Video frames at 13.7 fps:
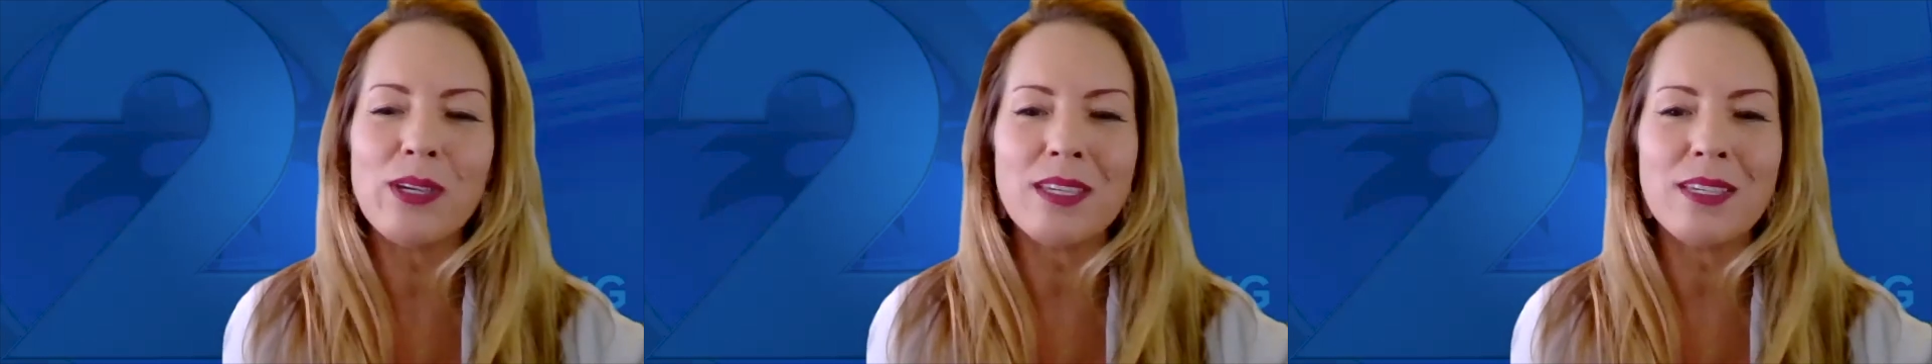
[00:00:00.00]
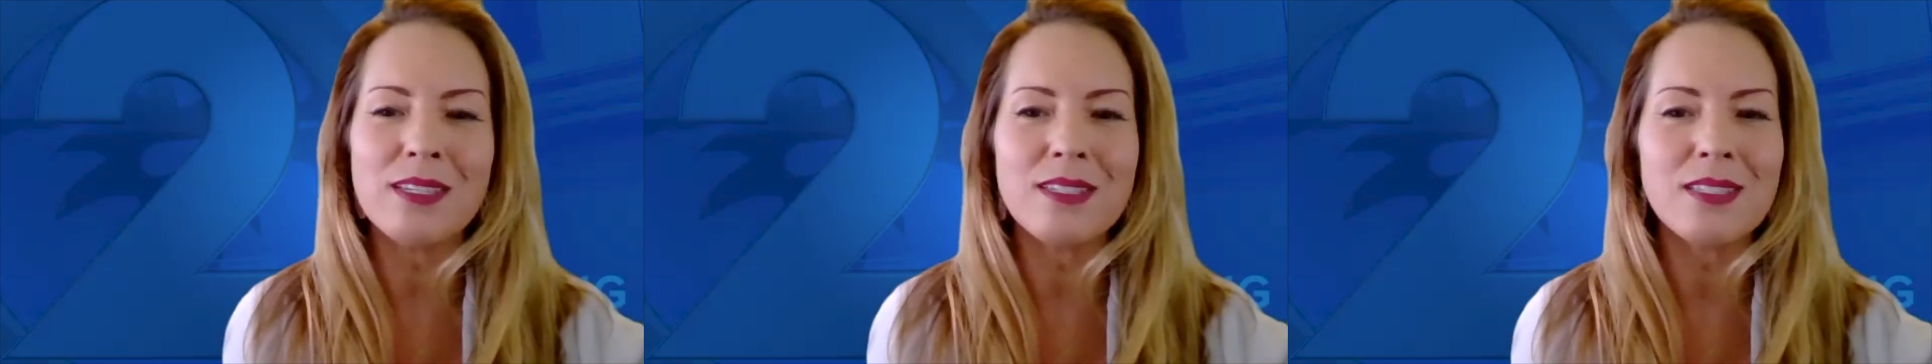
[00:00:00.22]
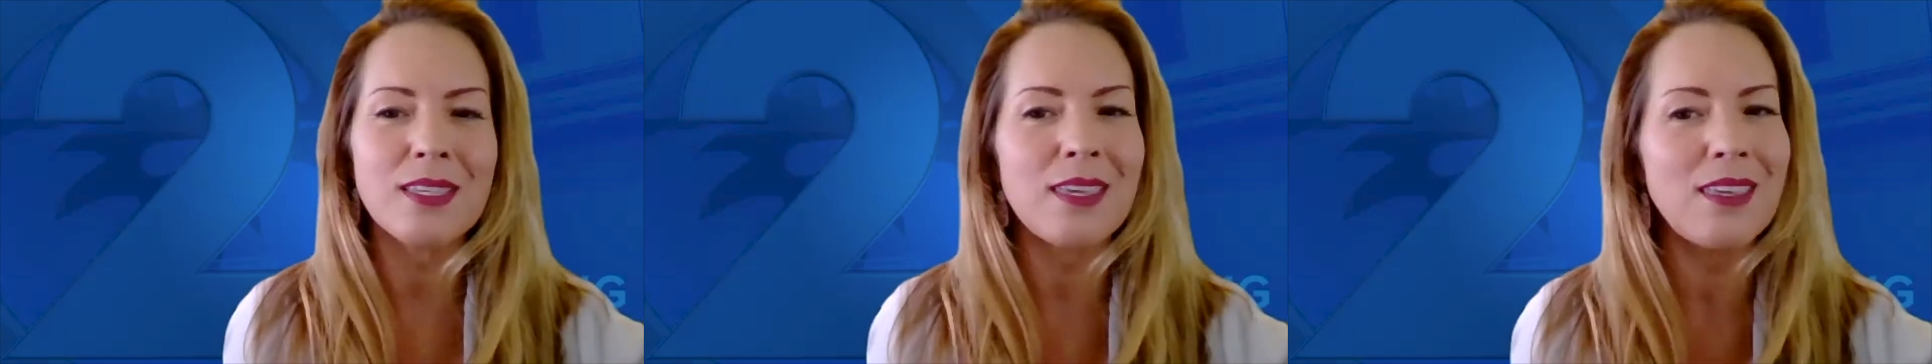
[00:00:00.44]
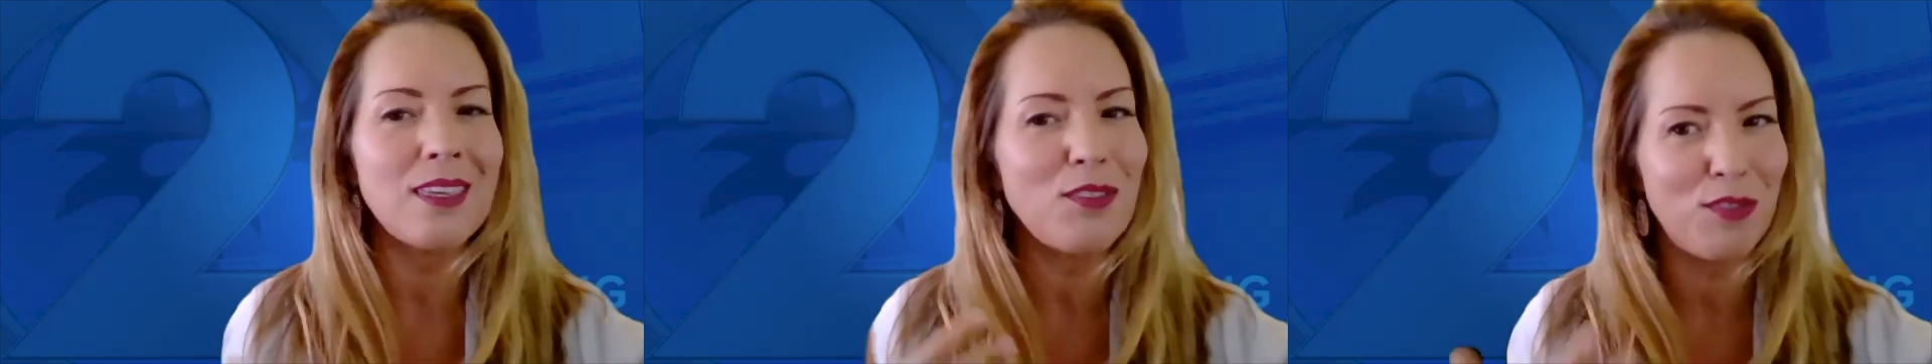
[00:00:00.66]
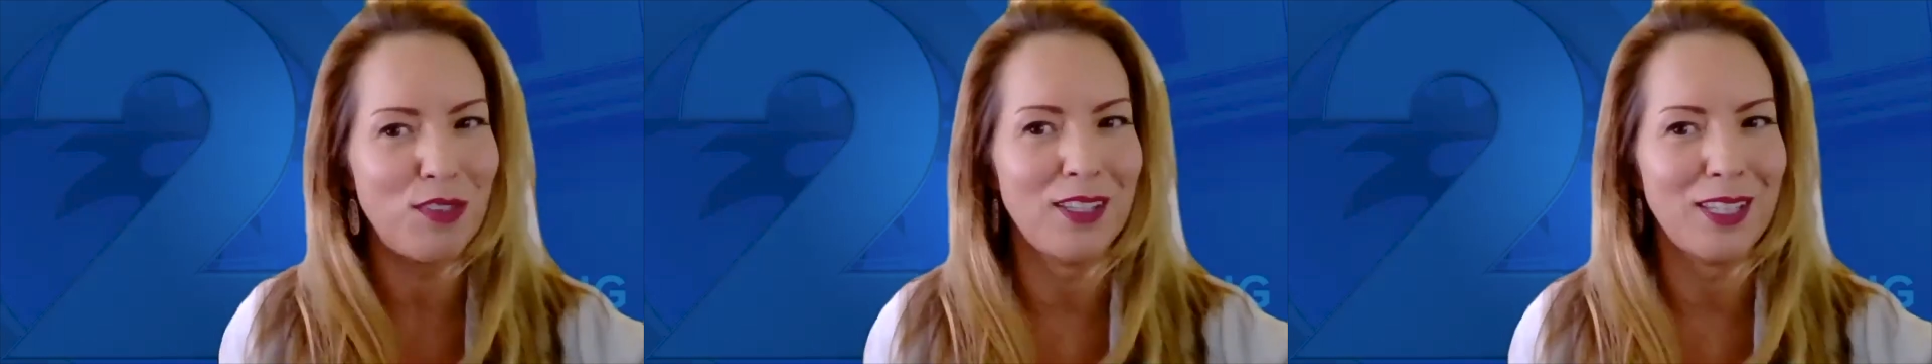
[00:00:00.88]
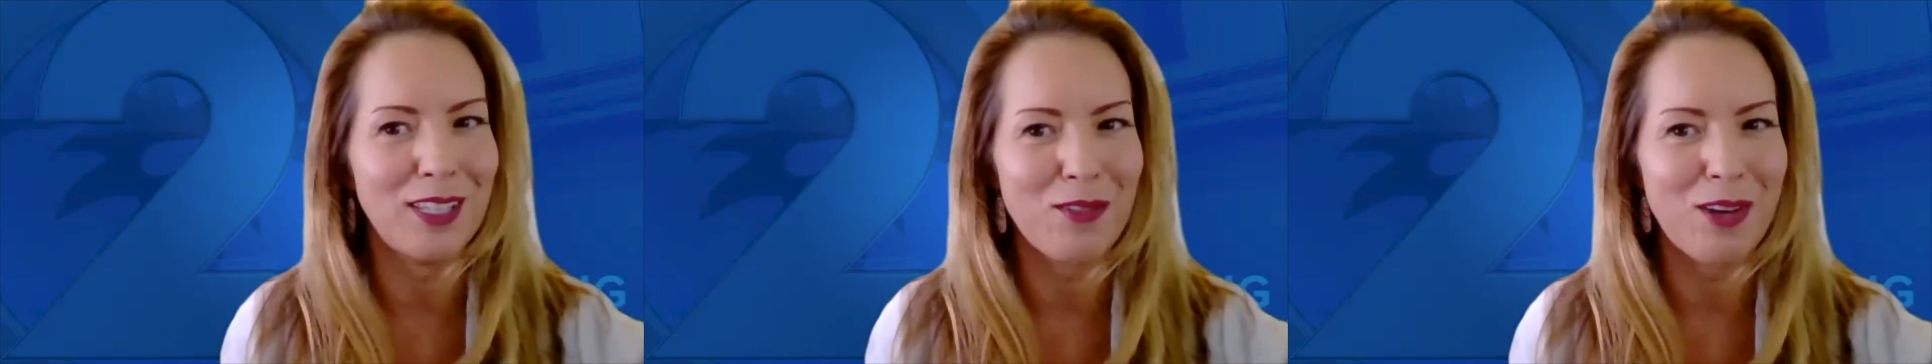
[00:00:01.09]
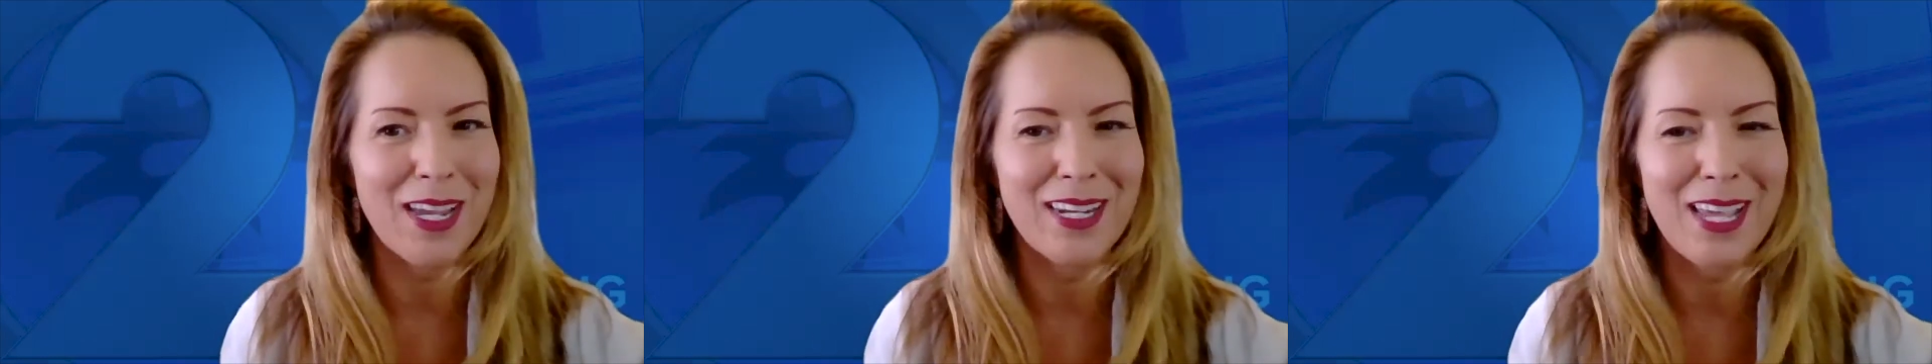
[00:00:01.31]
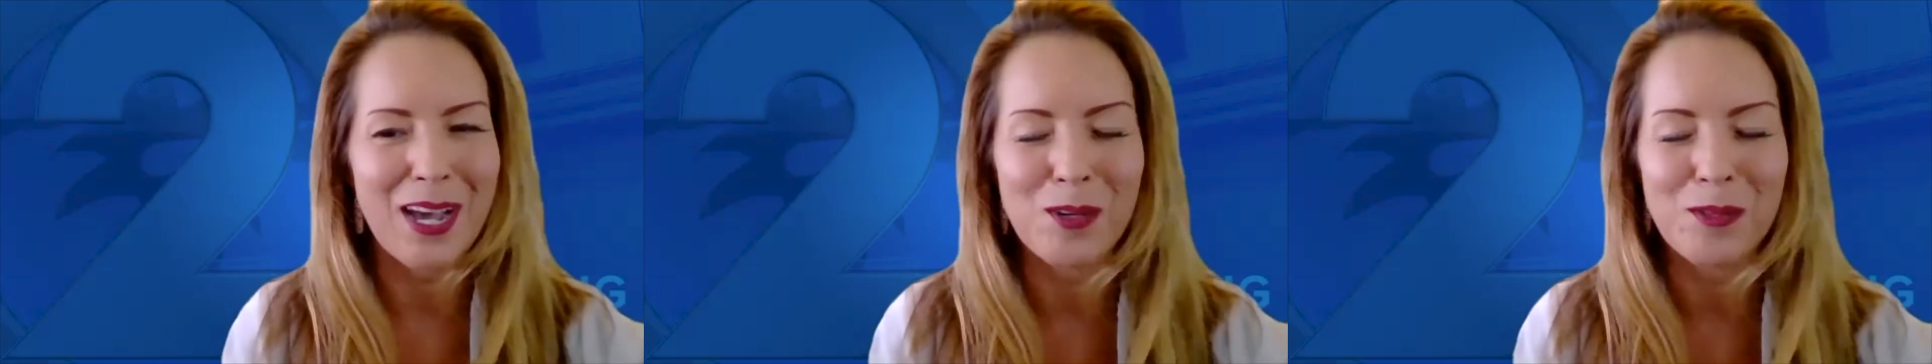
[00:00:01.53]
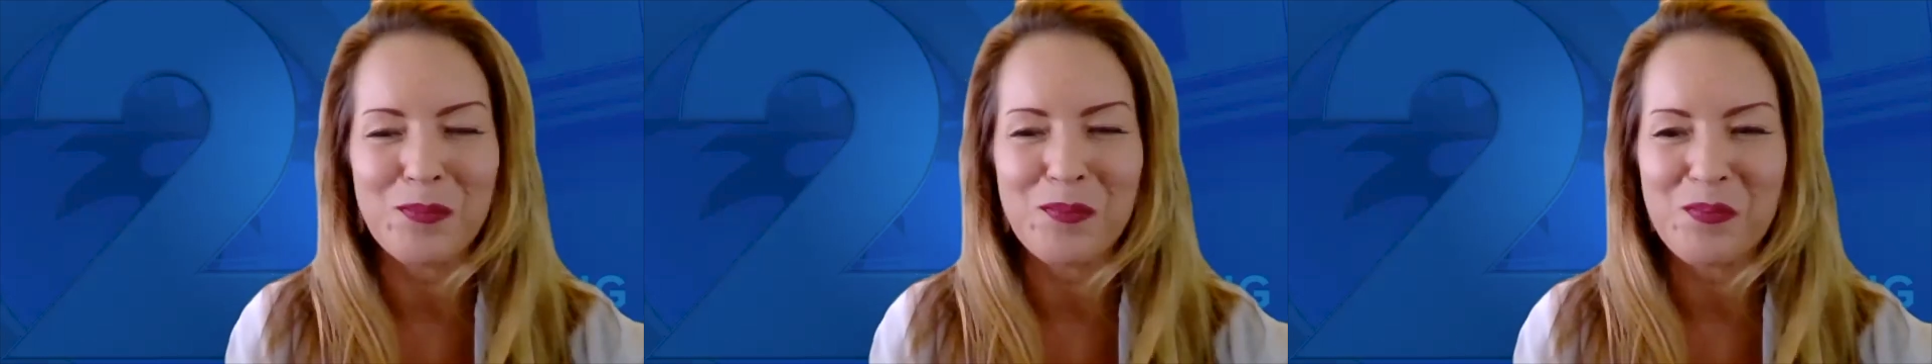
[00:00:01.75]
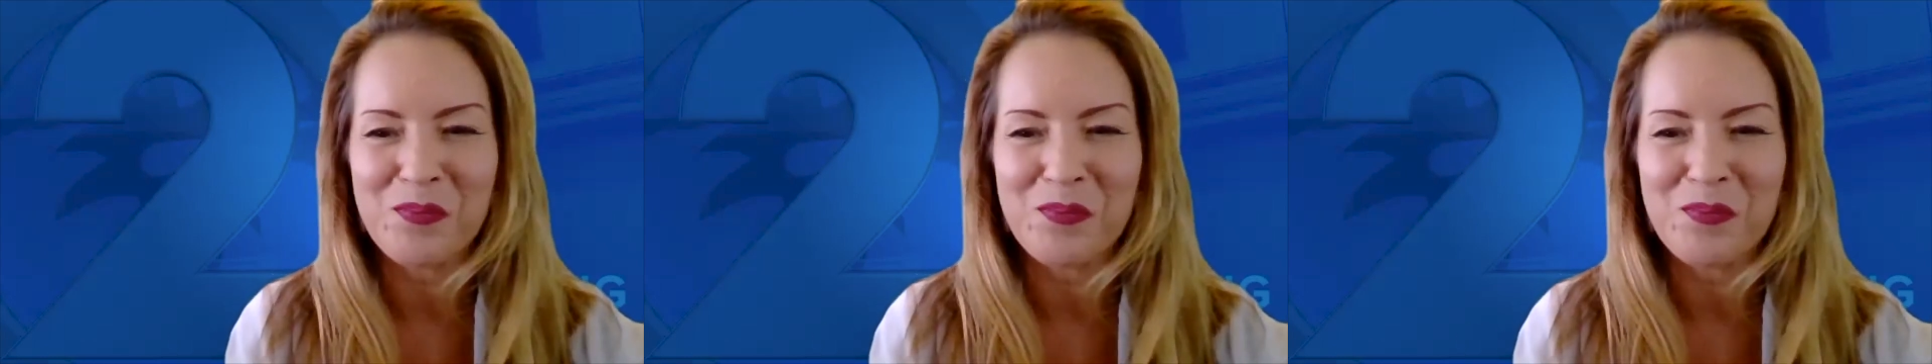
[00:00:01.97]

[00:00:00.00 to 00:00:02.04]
is Keith feeling right now?